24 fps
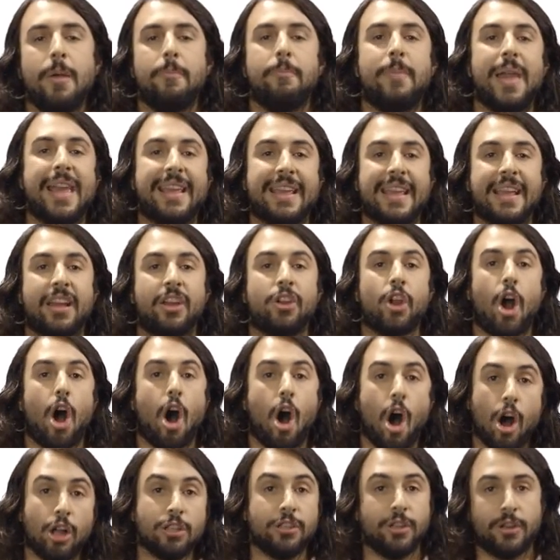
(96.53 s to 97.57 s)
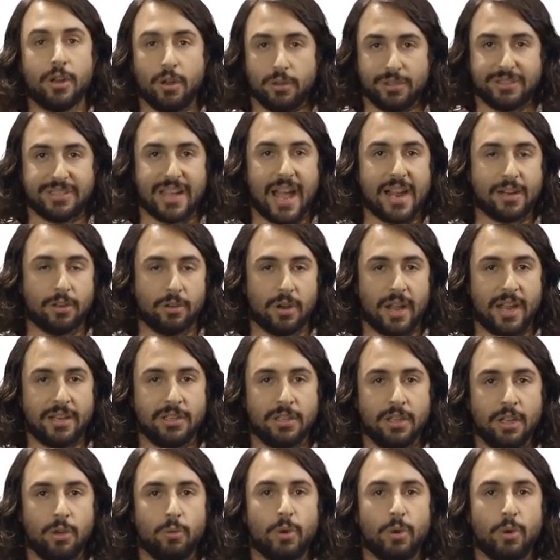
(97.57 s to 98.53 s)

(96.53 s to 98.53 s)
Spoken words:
making an oligosaccharide,